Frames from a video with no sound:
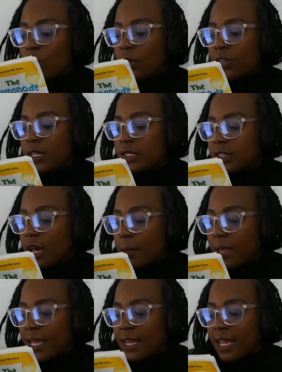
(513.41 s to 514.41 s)
With his
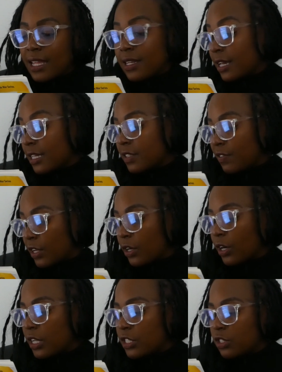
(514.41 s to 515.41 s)
thumb and index
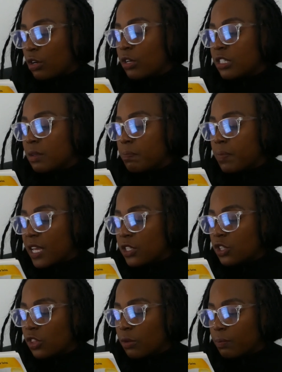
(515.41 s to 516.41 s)
finger, he started to
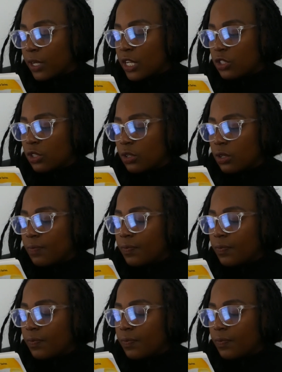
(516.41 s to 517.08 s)
pinch the bridge.